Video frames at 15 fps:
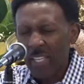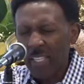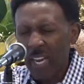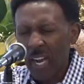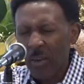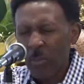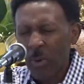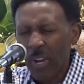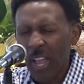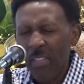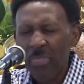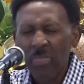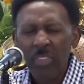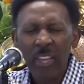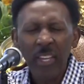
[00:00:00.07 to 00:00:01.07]
God, when I
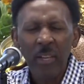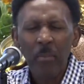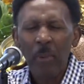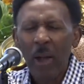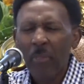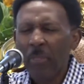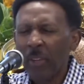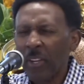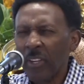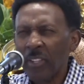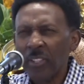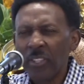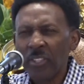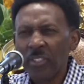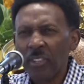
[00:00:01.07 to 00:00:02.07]
think about the
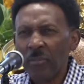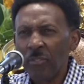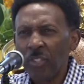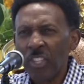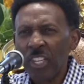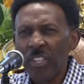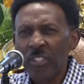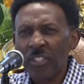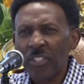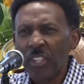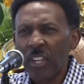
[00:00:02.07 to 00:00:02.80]
goodness of Jesus